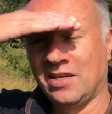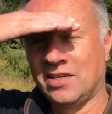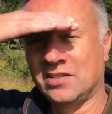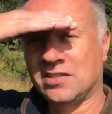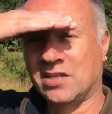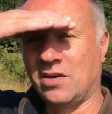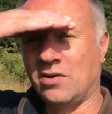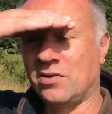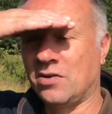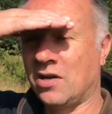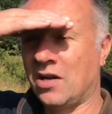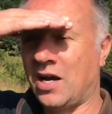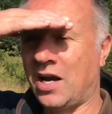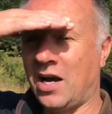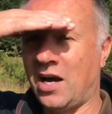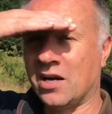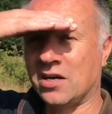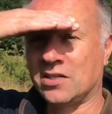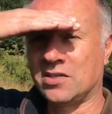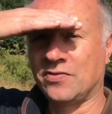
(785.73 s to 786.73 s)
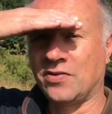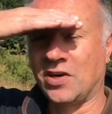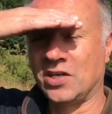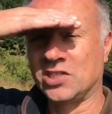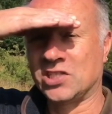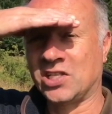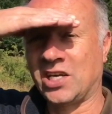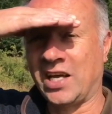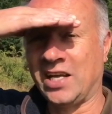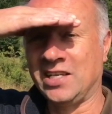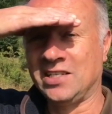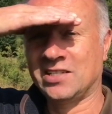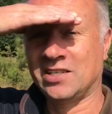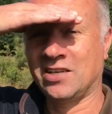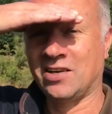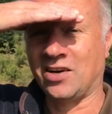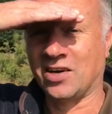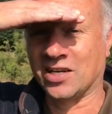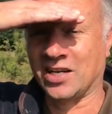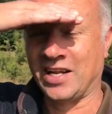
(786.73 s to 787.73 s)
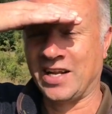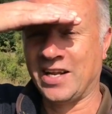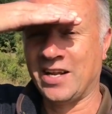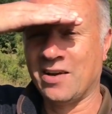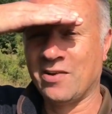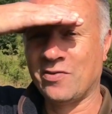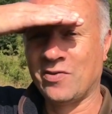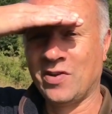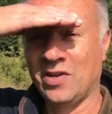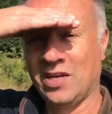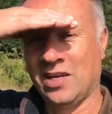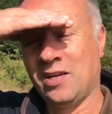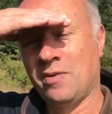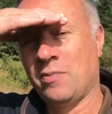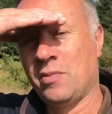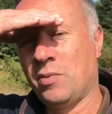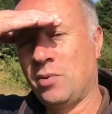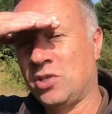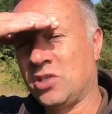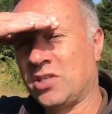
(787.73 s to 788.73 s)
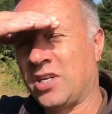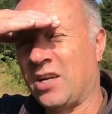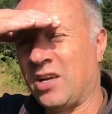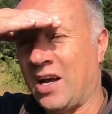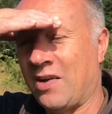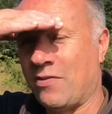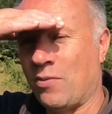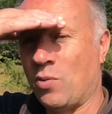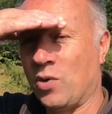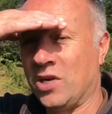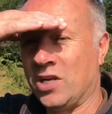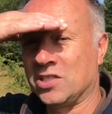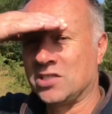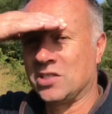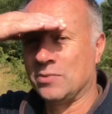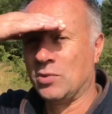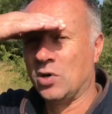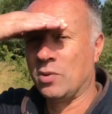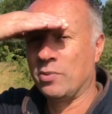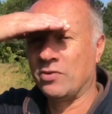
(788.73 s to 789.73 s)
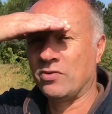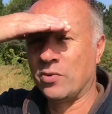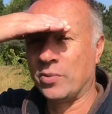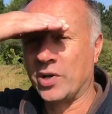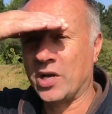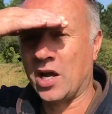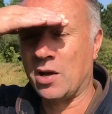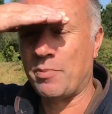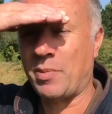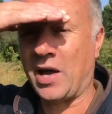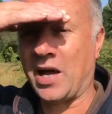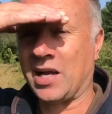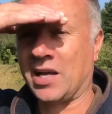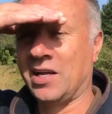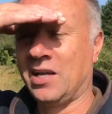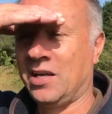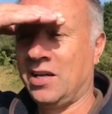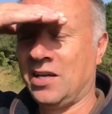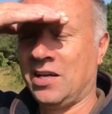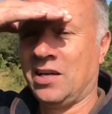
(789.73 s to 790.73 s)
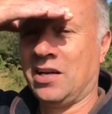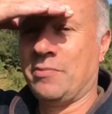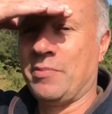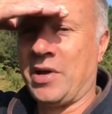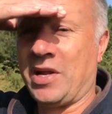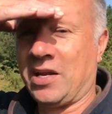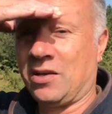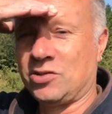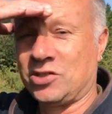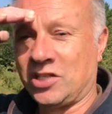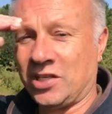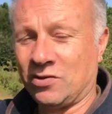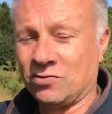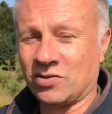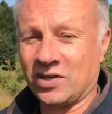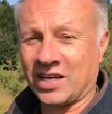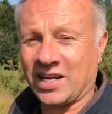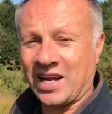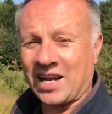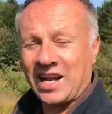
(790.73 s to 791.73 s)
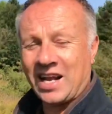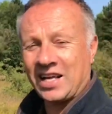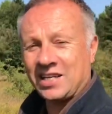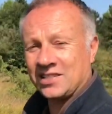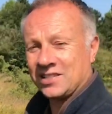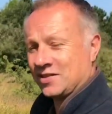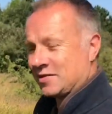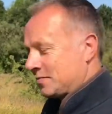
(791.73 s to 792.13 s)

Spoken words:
So harder to find snakes, oddly enough. We're just going to have a wander some more before we go back and meet those children again later.